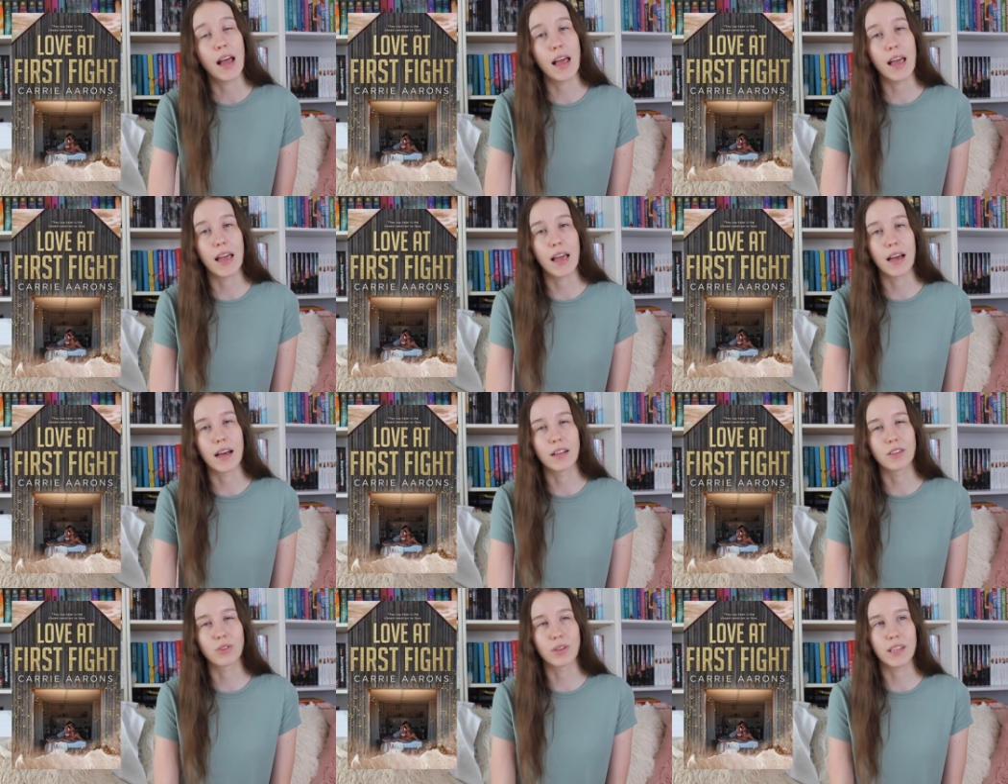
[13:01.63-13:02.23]

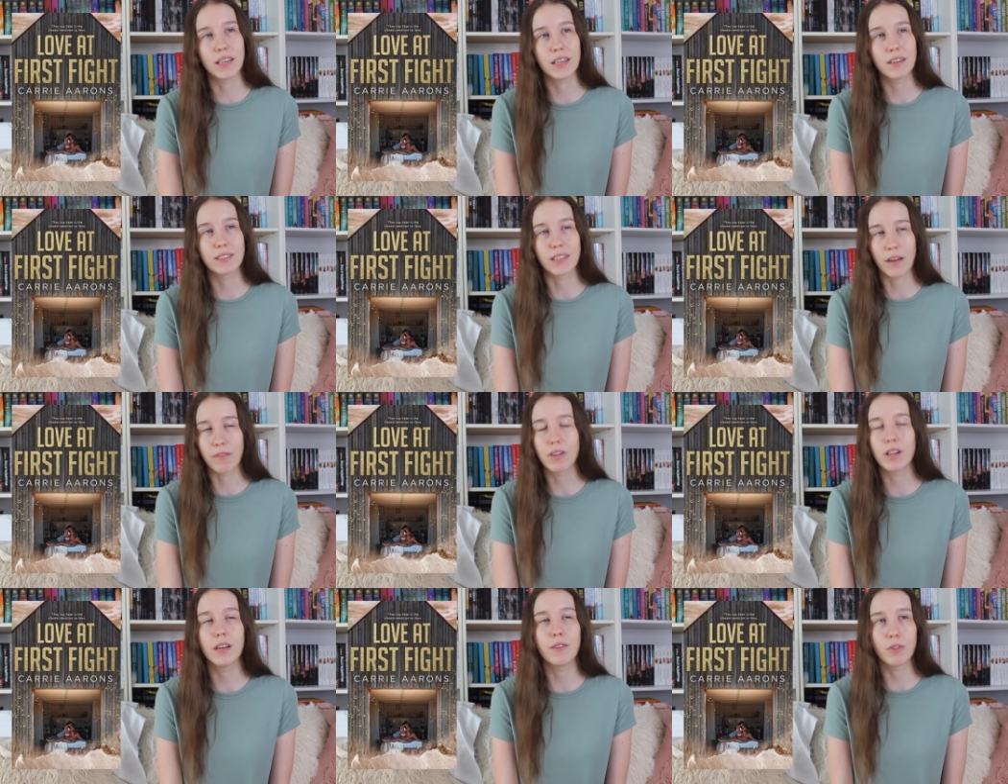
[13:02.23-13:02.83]
And so I think
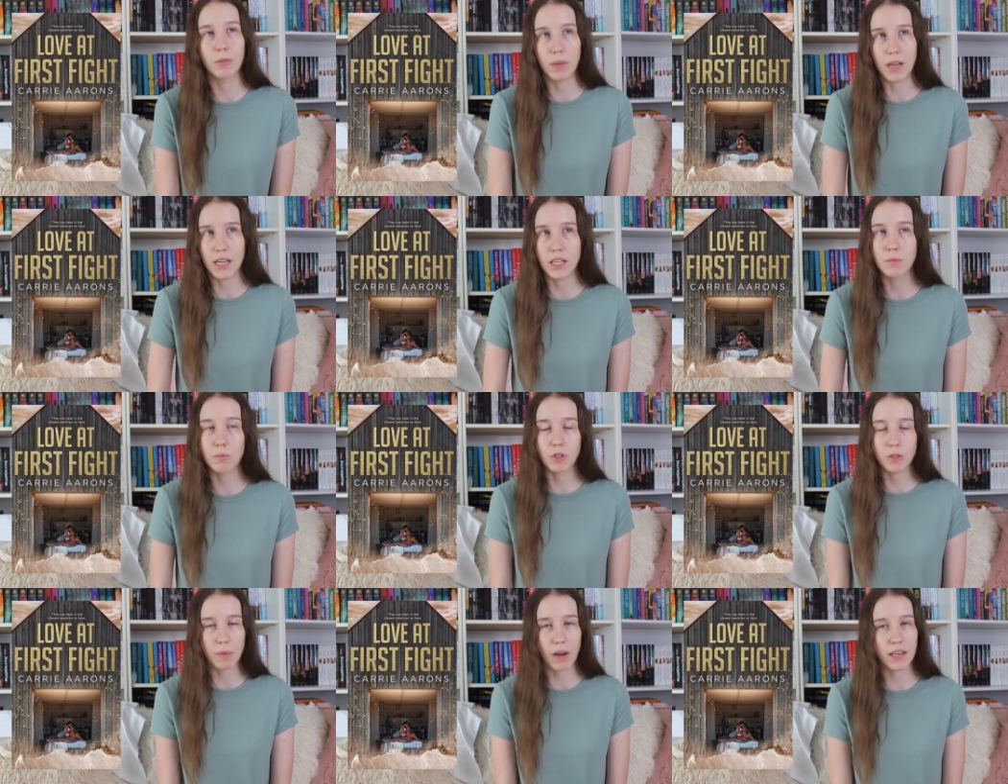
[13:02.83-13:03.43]
definitely from
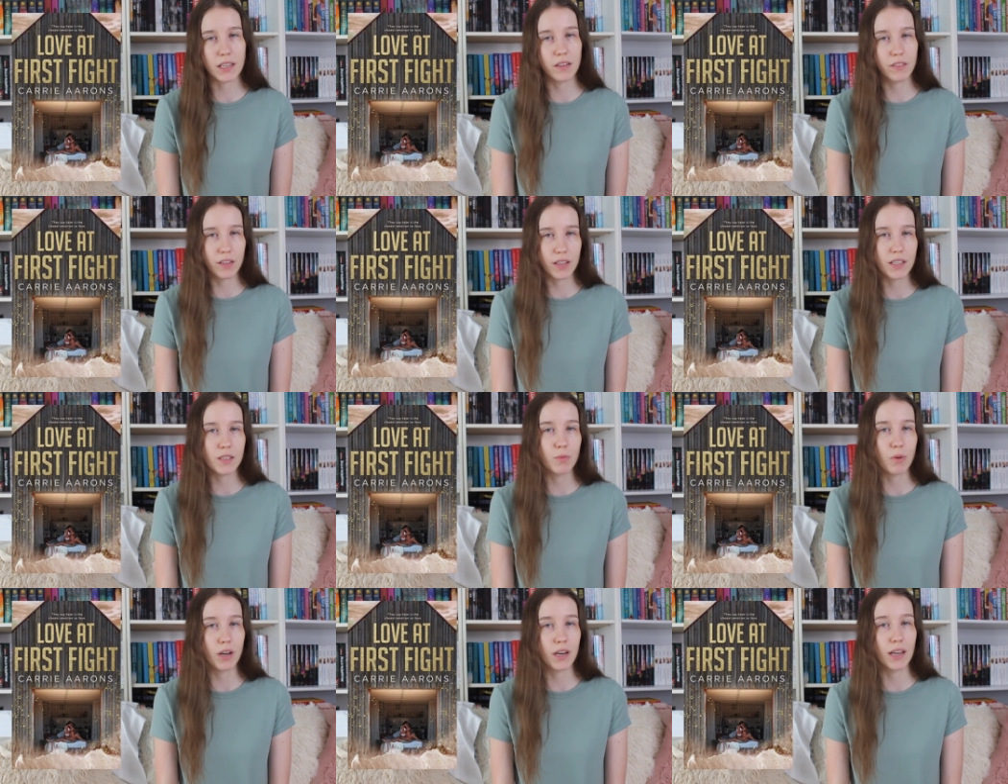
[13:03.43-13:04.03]
his perspective in
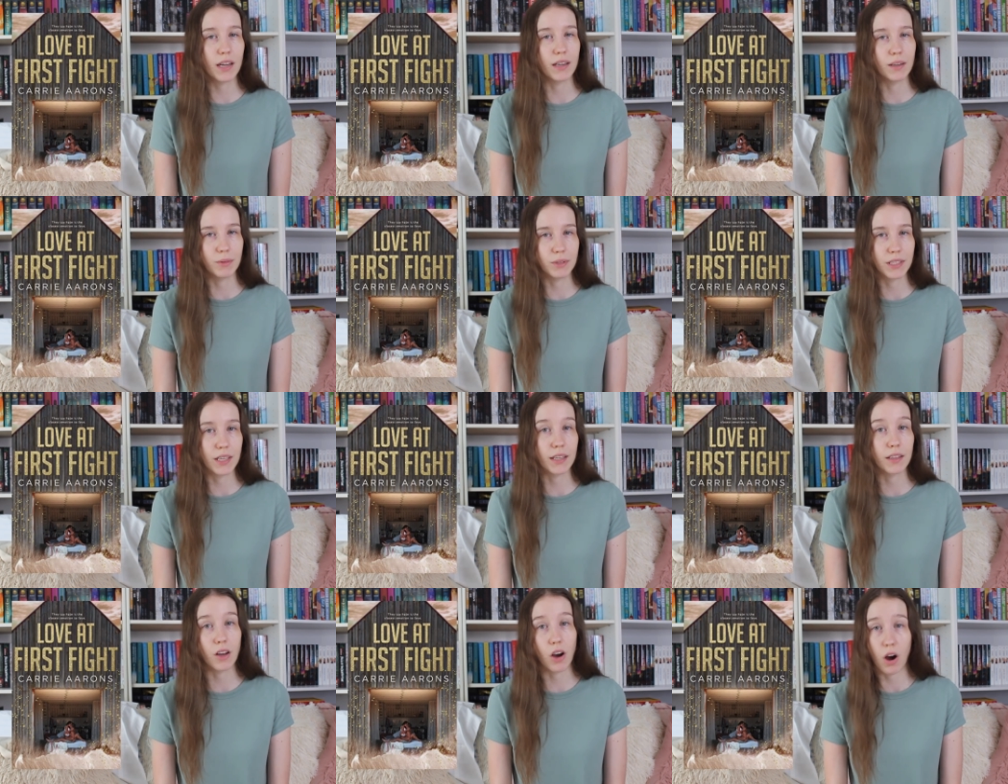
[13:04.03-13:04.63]
this one, it
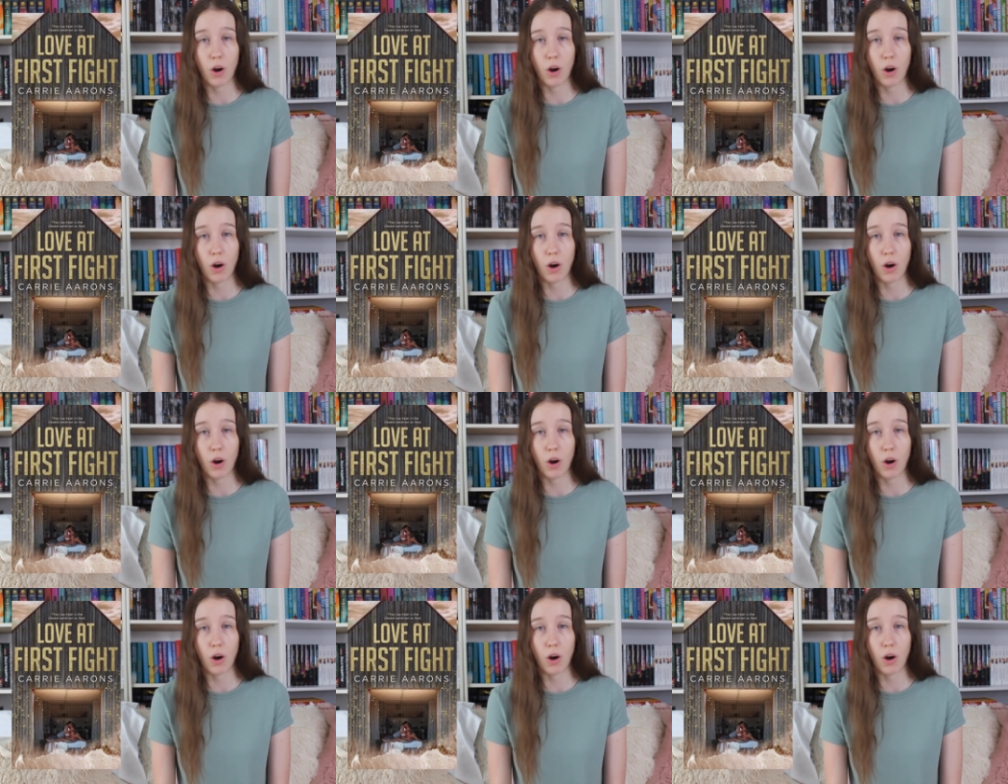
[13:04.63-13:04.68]
was like the